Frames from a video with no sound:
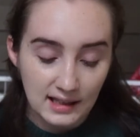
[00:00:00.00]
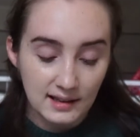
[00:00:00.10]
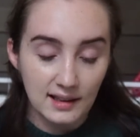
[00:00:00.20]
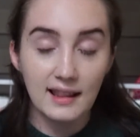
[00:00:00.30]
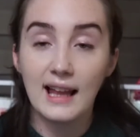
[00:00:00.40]

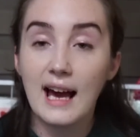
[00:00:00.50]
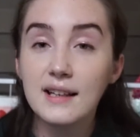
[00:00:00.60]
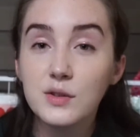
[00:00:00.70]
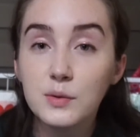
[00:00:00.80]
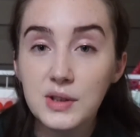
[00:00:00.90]
The
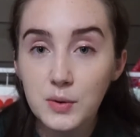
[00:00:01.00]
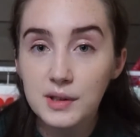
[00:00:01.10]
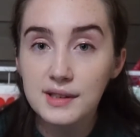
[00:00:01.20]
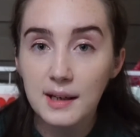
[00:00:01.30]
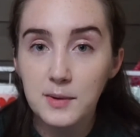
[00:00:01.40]
last
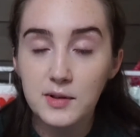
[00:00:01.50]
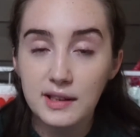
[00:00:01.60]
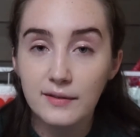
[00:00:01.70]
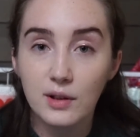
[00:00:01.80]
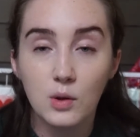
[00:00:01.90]
resource that I'm
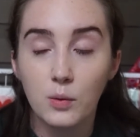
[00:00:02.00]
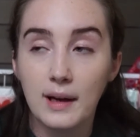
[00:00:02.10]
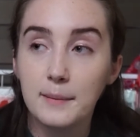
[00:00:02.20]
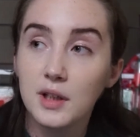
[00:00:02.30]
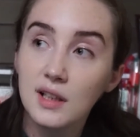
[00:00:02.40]
using for
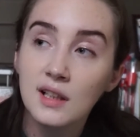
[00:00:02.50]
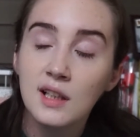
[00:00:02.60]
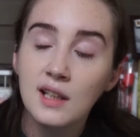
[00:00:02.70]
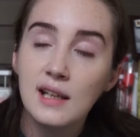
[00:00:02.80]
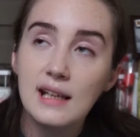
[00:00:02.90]
grammar
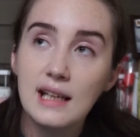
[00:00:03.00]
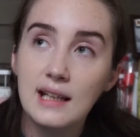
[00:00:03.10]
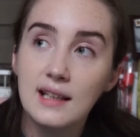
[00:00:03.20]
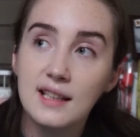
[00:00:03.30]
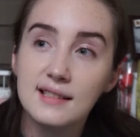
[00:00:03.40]

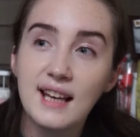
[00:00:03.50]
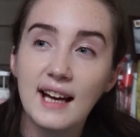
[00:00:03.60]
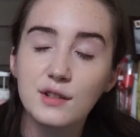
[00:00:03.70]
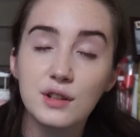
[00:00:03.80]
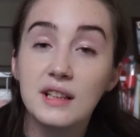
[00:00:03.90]
is
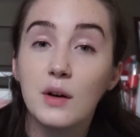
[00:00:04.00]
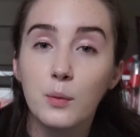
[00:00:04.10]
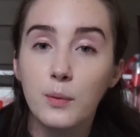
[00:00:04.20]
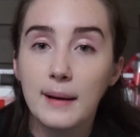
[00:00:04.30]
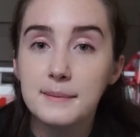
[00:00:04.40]
actually a
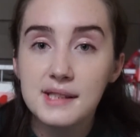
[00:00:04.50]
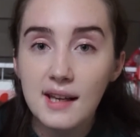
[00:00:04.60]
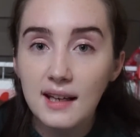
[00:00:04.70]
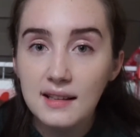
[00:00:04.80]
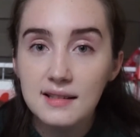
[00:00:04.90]

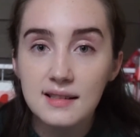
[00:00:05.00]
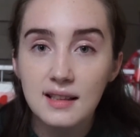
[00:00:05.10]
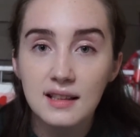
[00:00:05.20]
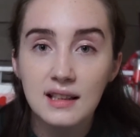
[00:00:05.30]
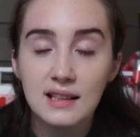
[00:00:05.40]
website.
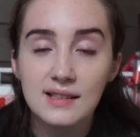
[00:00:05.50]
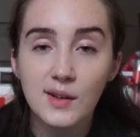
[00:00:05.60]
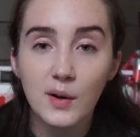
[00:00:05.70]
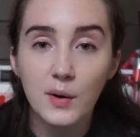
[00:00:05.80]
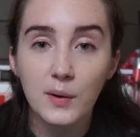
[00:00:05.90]

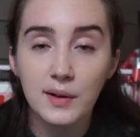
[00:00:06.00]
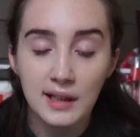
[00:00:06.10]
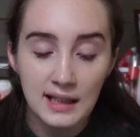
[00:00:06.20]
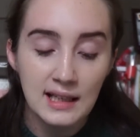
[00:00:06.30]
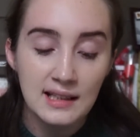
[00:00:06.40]
So
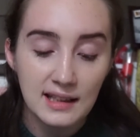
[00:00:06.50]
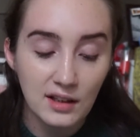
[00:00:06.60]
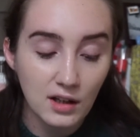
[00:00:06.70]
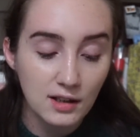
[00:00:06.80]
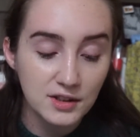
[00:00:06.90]
they
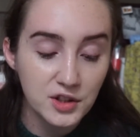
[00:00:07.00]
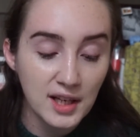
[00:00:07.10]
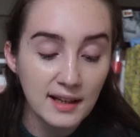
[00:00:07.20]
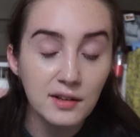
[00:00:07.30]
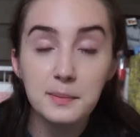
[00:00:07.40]
are called
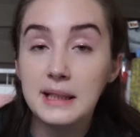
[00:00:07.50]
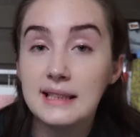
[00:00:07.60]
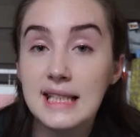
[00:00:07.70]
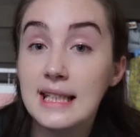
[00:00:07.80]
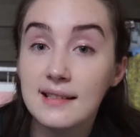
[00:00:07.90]

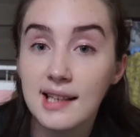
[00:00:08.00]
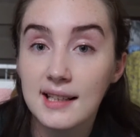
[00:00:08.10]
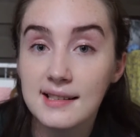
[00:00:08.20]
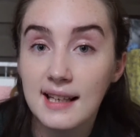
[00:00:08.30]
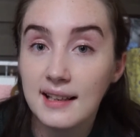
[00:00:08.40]

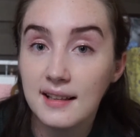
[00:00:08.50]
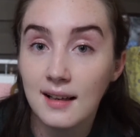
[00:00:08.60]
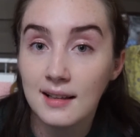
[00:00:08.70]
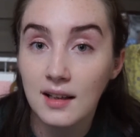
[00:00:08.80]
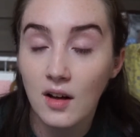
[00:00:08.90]

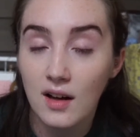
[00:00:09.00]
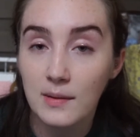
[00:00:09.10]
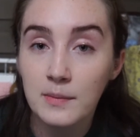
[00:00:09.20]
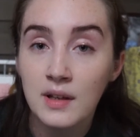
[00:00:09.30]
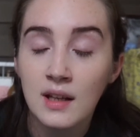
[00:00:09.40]
jlptsensei.com,